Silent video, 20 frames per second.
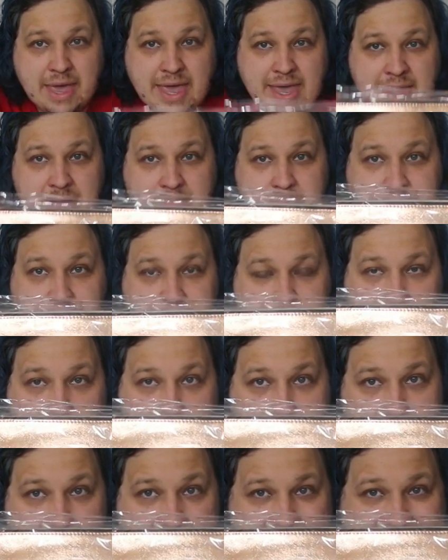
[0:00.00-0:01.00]
Bear
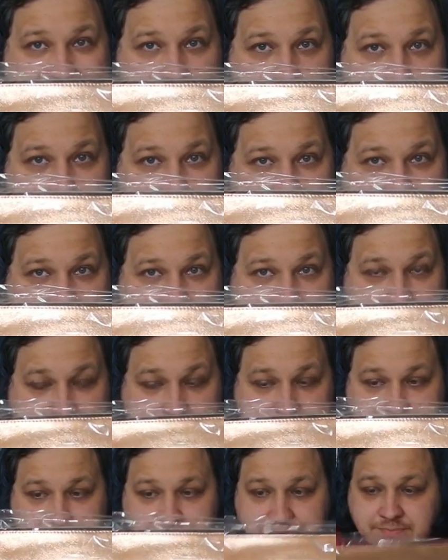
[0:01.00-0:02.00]
makeup bag.
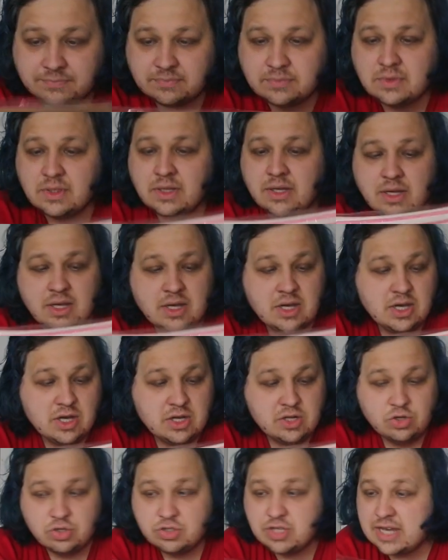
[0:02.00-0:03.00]

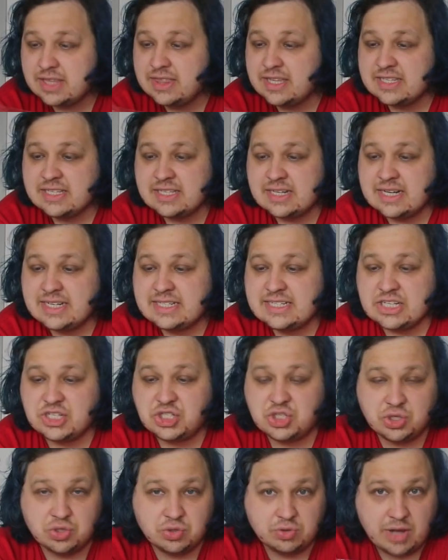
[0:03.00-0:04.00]
Looks like there's an
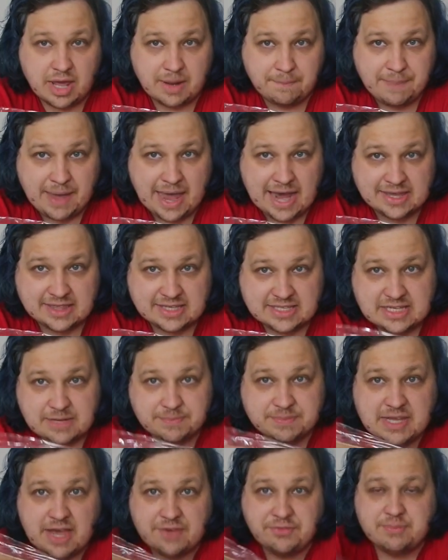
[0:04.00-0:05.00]
additional like bag that
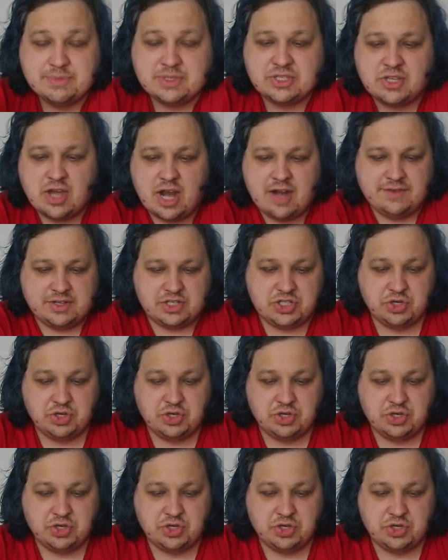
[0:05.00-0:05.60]
slips out from inside of it